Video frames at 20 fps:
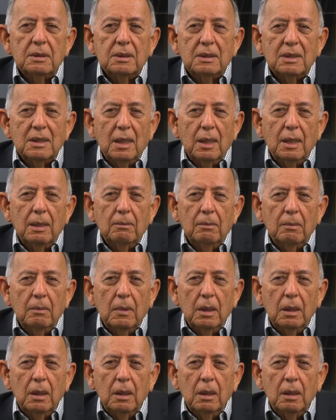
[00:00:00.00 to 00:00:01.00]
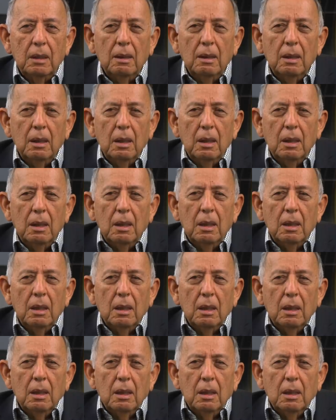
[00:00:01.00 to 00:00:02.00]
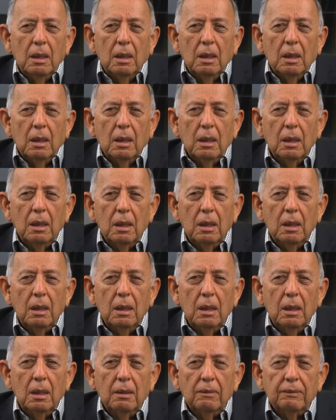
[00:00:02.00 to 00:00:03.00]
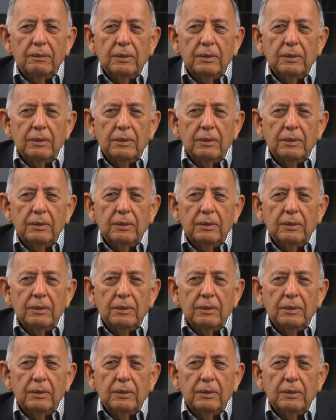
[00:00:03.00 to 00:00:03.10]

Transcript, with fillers: at the time. Uh, uh,